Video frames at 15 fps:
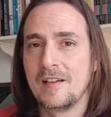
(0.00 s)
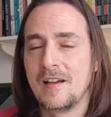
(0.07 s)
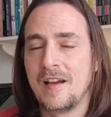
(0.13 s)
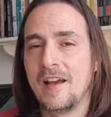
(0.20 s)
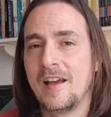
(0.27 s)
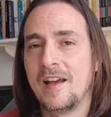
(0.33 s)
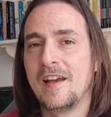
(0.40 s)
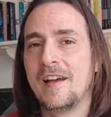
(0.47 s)
uh,
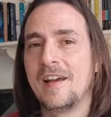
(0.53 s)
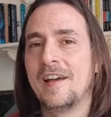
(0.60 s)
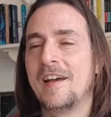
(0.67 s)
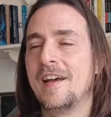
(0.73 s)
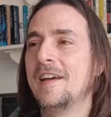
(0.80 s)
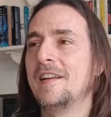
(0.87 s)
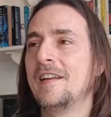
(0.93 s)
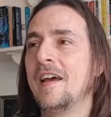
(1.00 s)

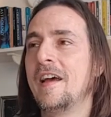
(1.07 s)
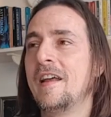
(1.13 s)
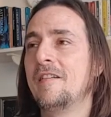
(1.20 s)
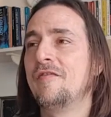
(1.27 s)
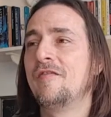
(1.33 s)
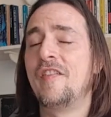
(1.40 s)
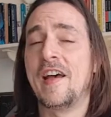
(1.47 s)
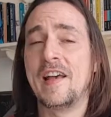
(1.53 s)
and and
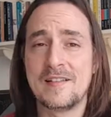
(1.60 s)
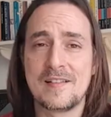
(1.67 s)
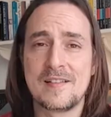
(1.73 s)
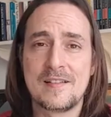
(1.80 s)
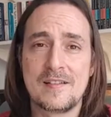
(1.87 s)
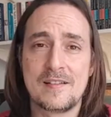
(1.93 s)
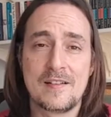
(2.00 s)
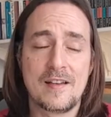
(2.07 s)

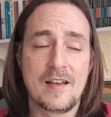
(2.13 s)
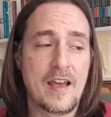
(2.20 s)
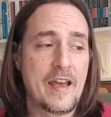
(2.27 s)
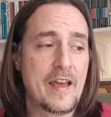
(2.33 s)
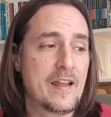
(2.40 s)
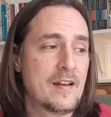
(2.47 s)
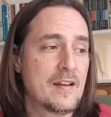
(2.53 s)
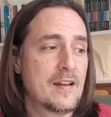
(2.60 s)
fast
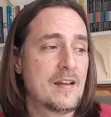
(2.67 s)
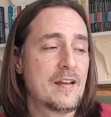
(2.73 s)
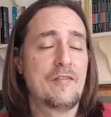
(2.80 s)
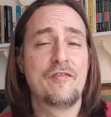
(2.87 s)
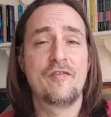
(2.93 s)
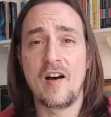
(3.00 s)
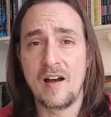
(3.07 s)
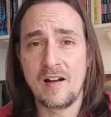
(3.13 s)
and
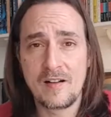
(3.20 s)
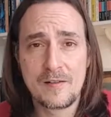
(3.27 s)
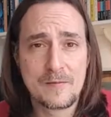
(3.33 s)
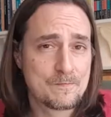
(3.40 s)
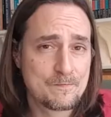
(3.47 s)
fuck